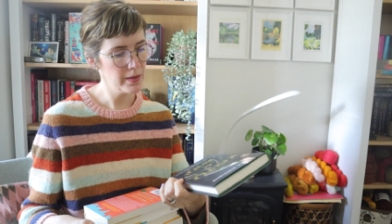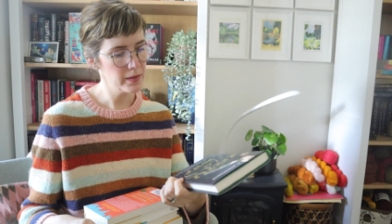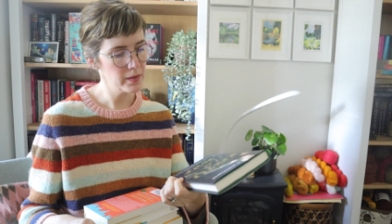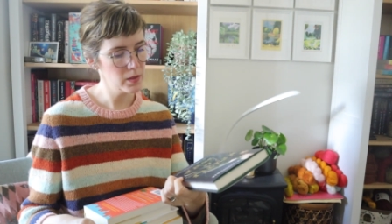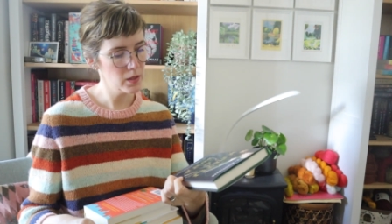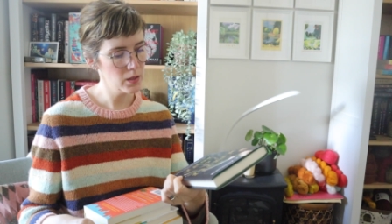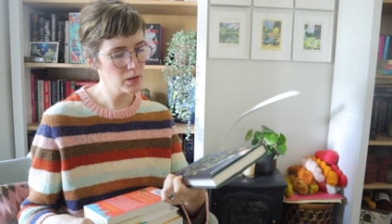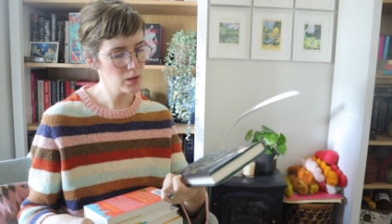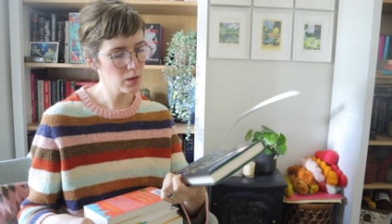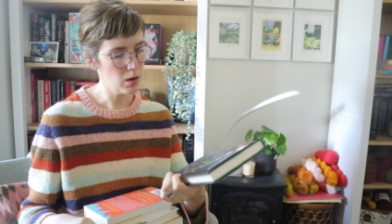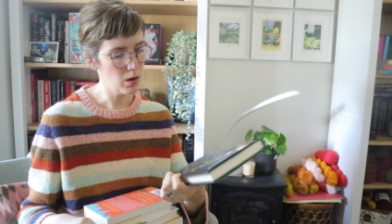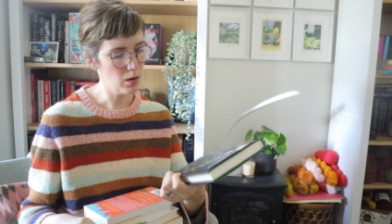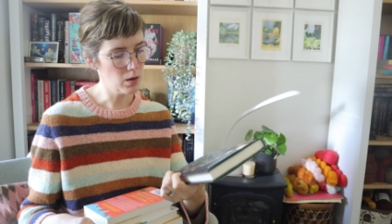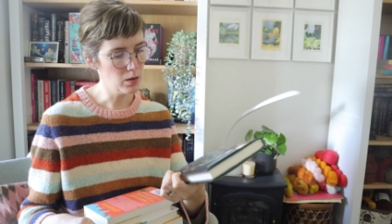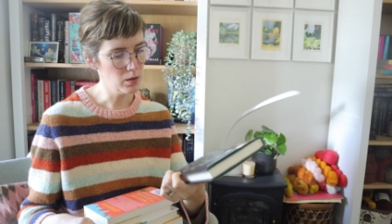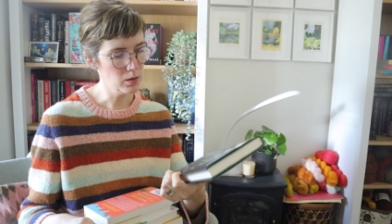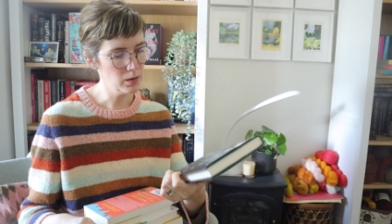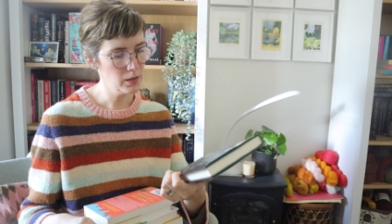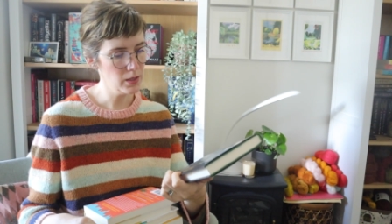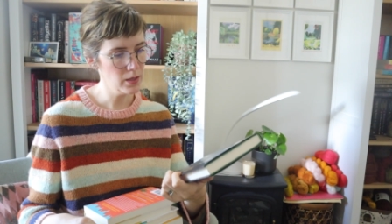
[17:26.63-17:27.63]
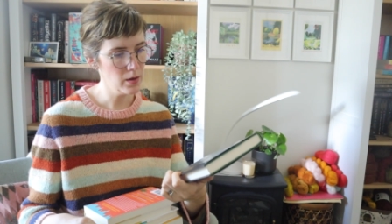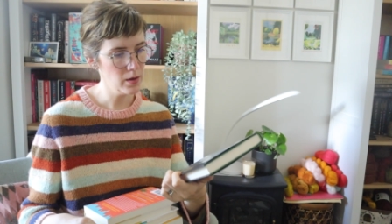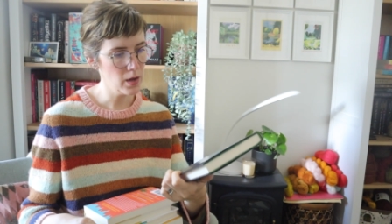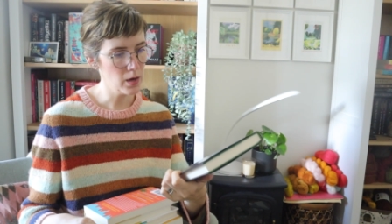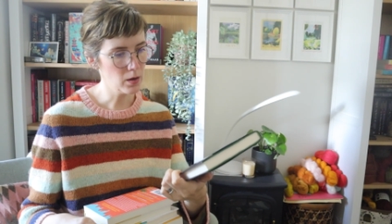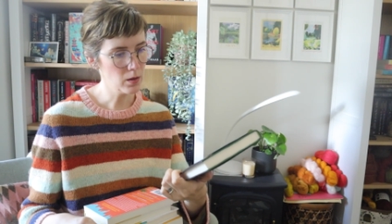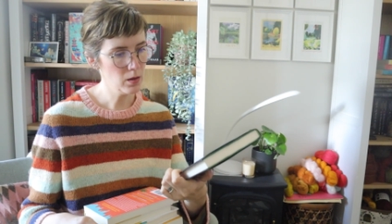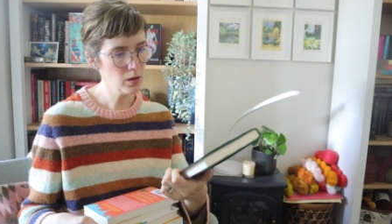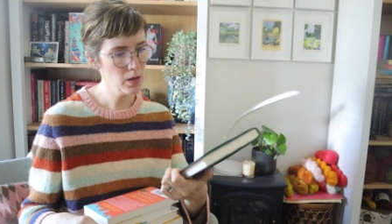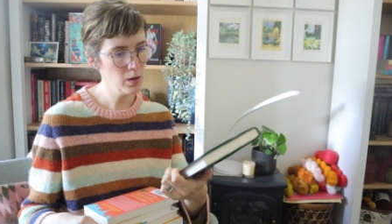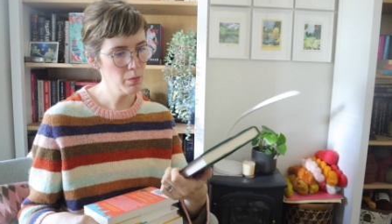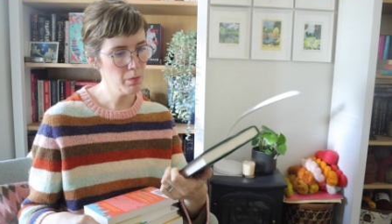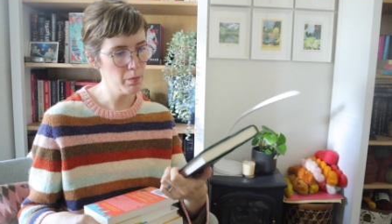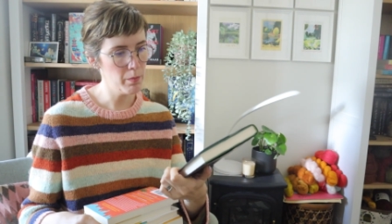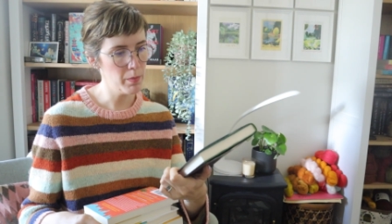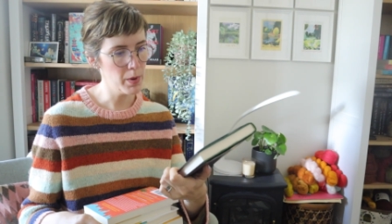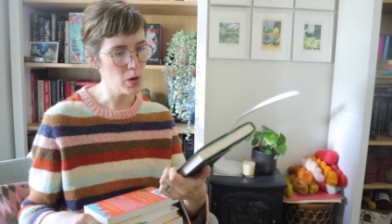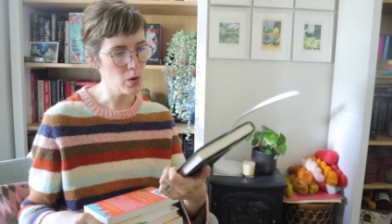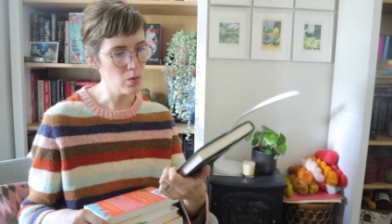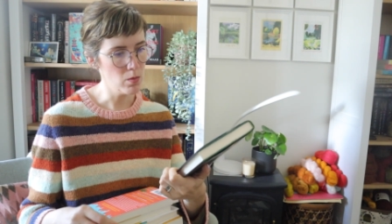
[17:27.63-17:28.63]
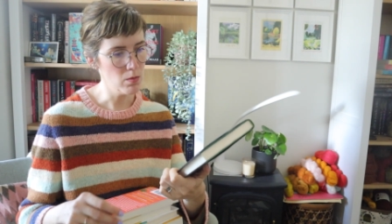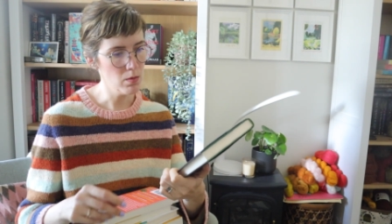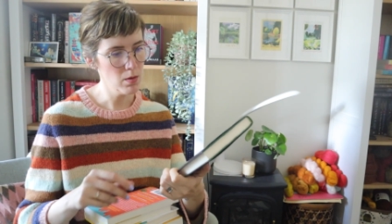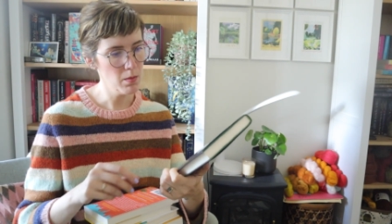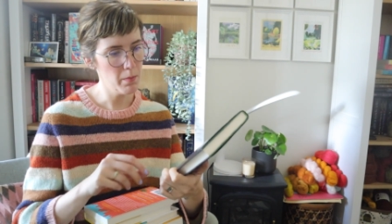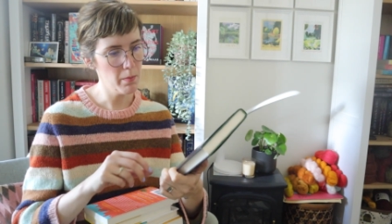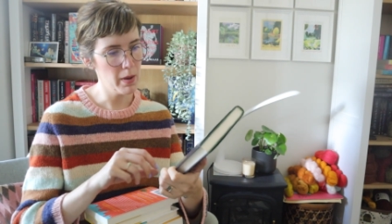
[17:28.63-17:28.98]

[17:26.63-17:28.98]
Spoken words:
This is called Nettle and Bone